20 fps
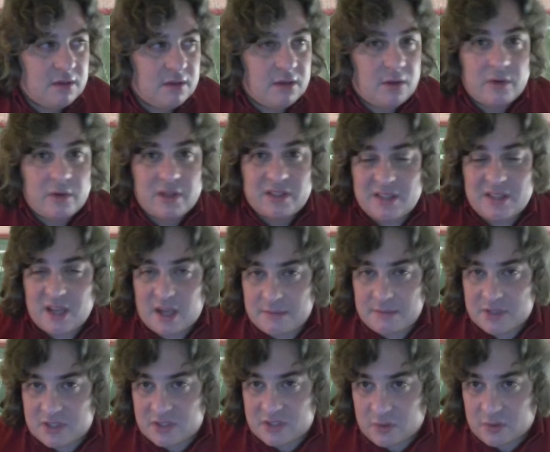going to
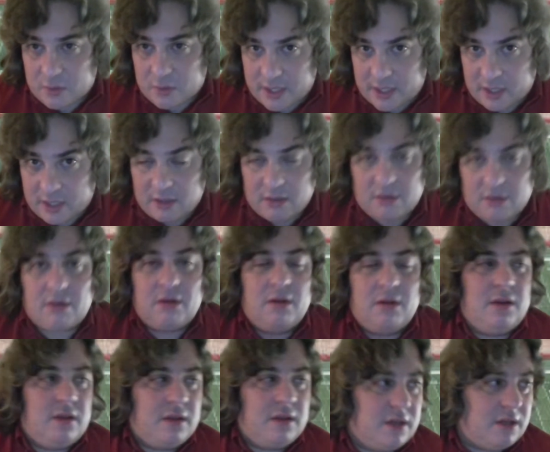Times Square,
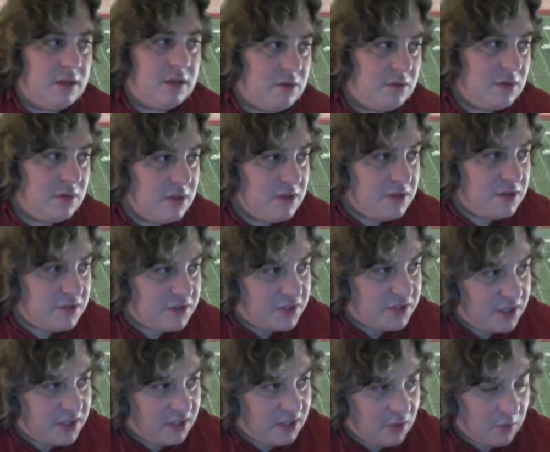
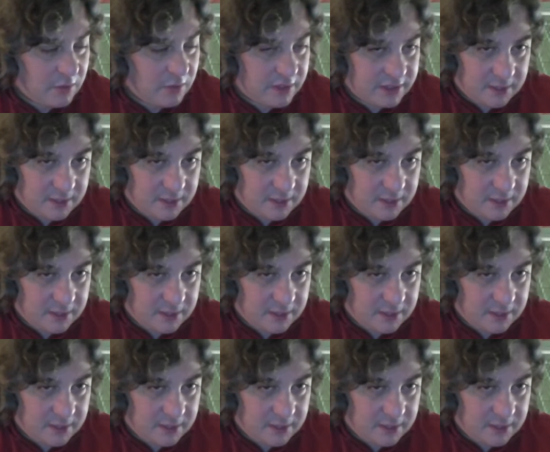going